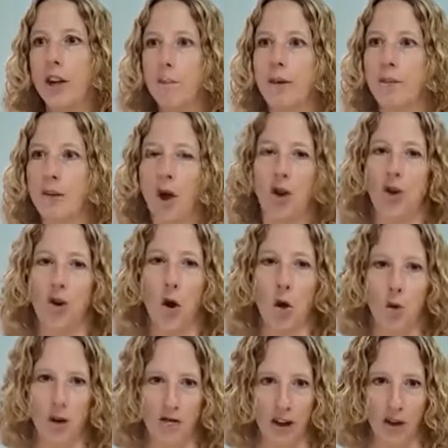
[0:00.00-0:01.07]
maybe on your
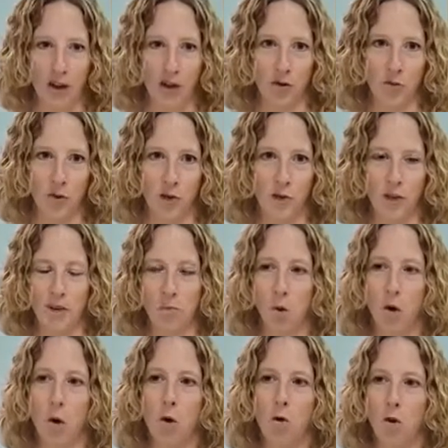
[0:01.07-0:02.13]
own adventure using
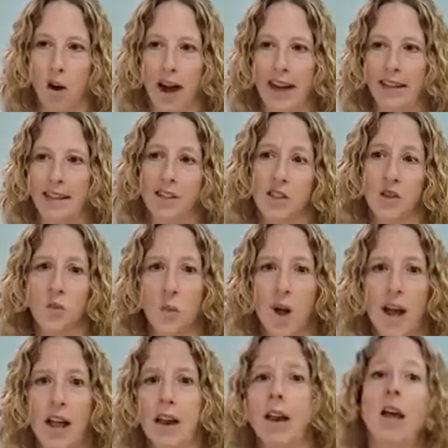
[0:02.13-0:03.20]
more whole grains, is to one,